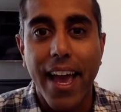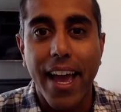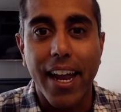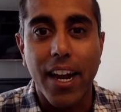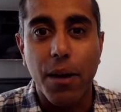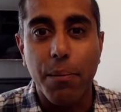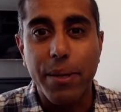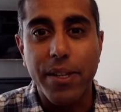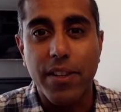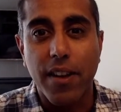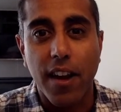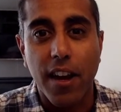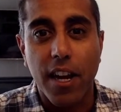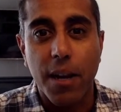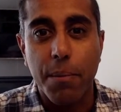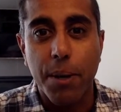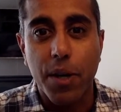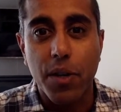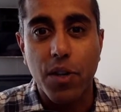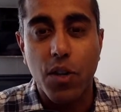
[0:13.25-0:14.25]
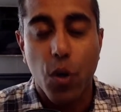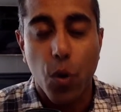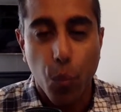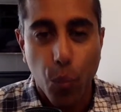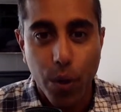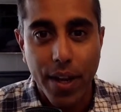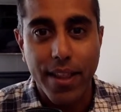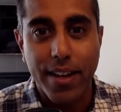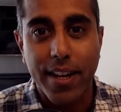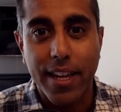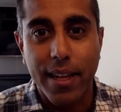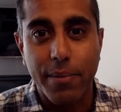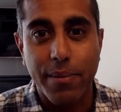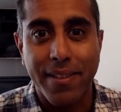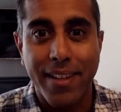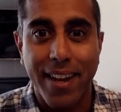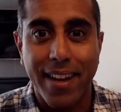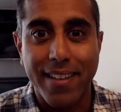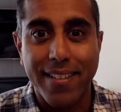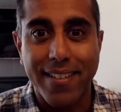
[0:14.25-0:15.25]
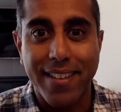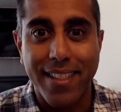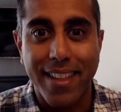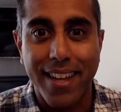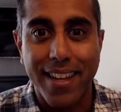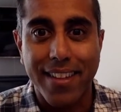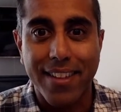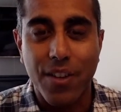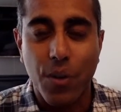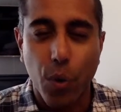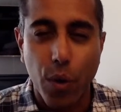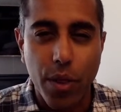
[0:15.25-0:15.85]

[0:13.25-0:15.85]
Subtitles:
And I'll be talking about one of the teams that I selected,